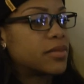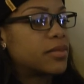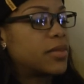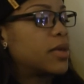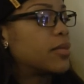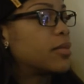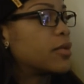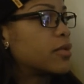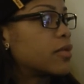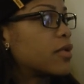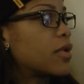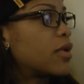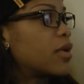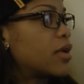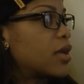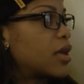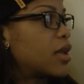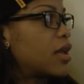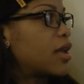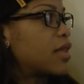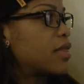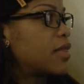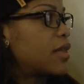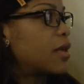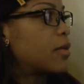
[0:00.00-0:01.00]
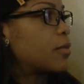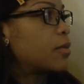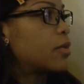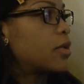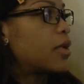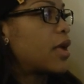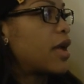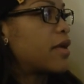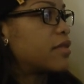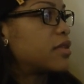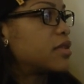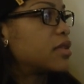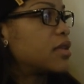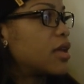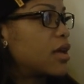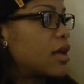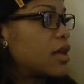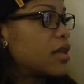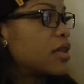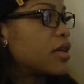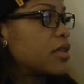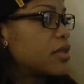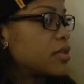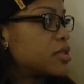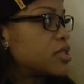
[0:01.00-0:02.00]
some people wrong, and I think we'll have a,
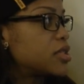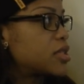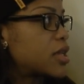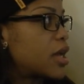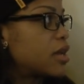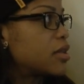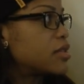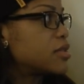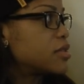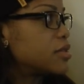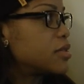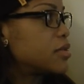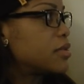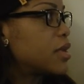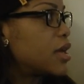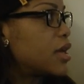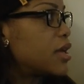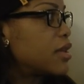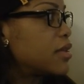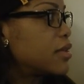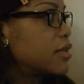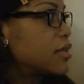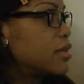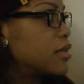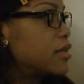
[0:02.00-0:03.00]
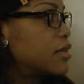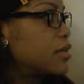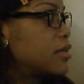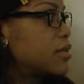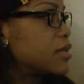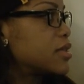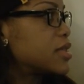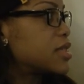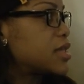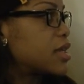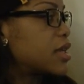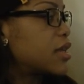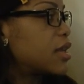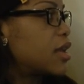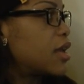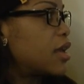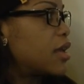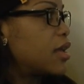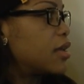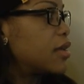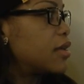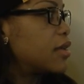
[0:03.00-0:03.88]
another shot to do that on mm-hmm. Sunday.